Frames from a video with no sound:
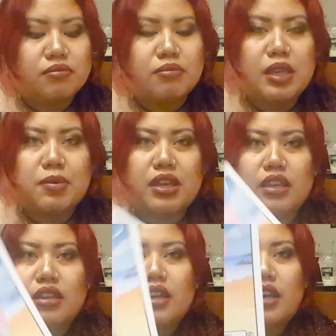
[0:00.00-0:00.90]
maybe
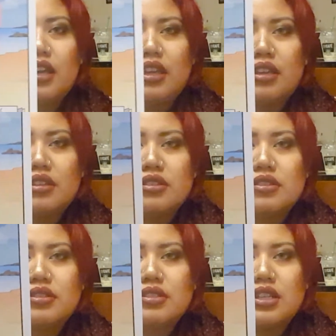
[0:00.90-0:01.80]
I
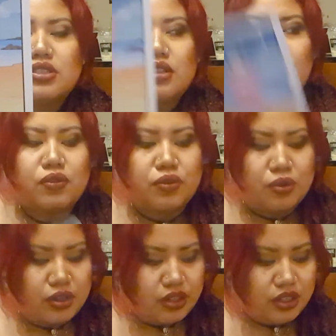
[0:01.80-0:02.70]
tend to go
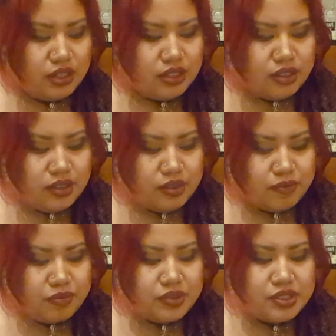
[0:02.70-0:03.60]
for
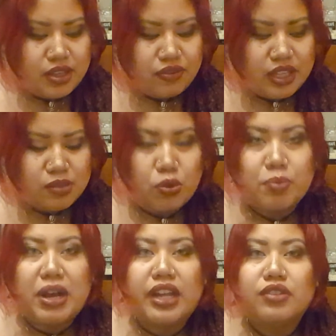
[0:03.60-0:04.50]
stuff that's more
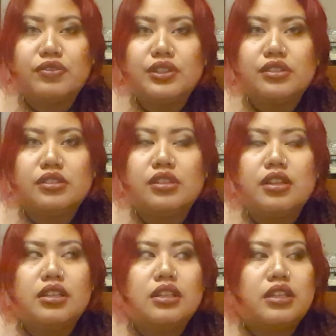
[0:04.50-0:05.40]
mindful.
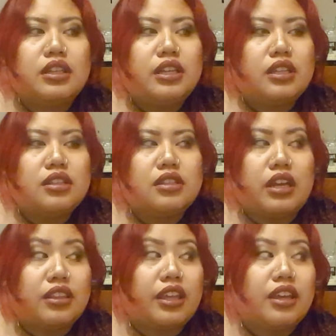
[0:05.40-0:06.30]

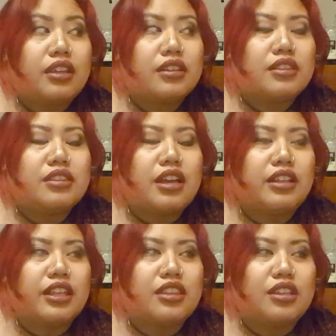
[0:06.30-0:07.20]
Not like
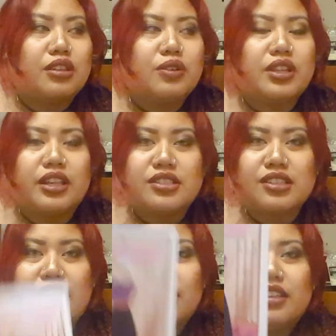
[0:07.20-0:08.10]
the Looney
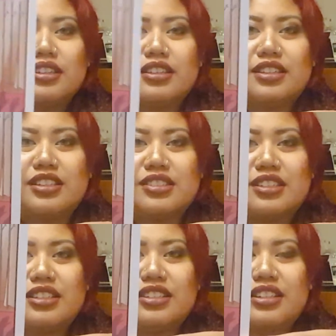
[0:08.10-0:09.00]
Lescott
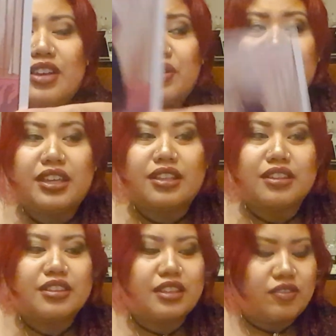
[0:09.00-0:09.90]
isn't. I really
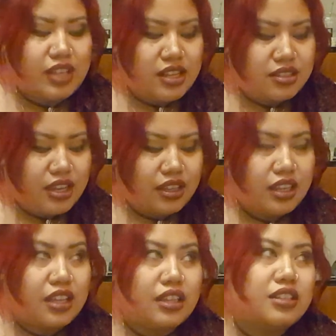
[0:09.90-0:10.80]
love that deck,
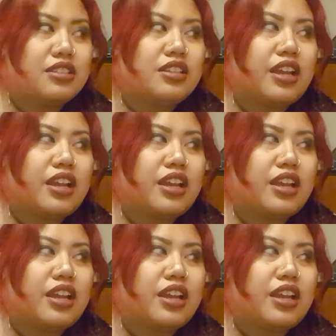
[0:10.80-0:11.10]
and